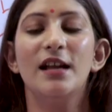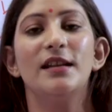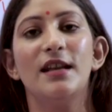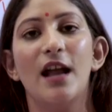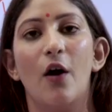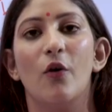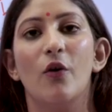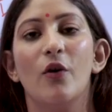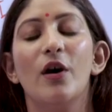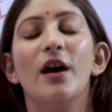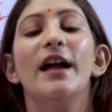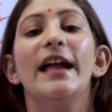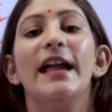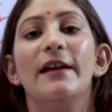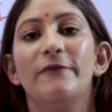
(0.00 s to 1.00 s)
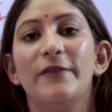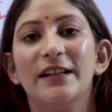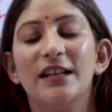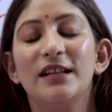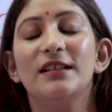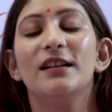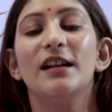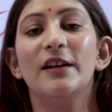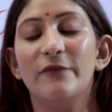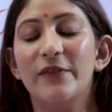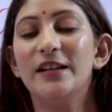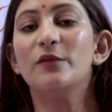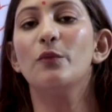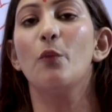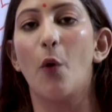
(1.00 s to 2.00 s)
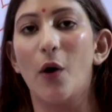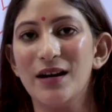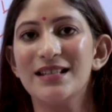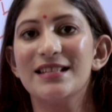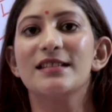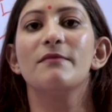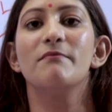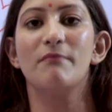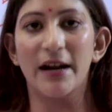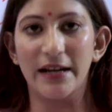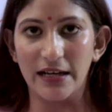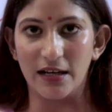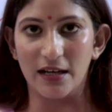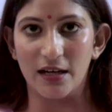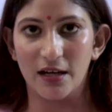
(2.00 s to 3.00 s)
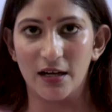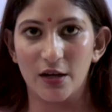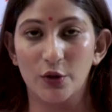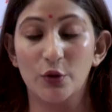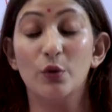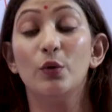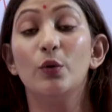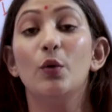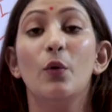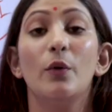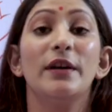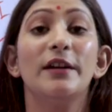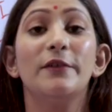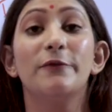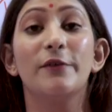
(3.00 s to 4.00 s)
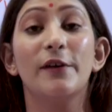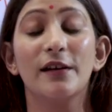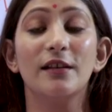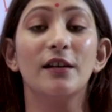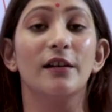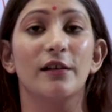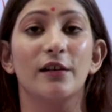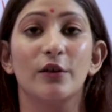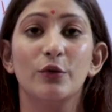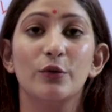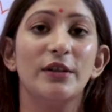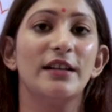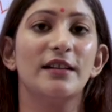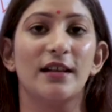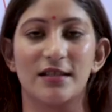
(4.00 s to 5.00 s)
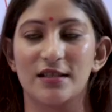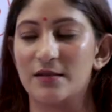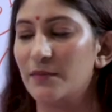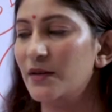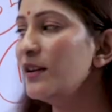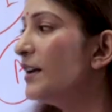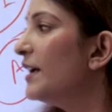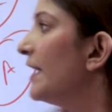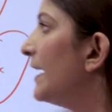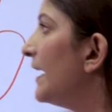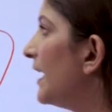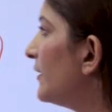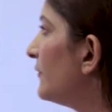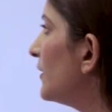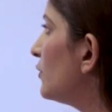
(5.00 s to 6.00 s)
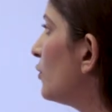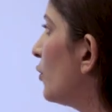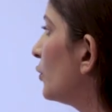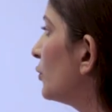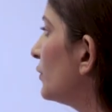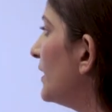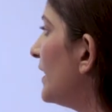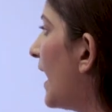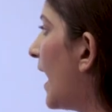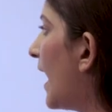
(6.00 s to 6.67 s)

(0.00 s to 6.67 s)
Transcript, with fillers: Now, if it, if it wants money to loan it further to the customer, it will go to the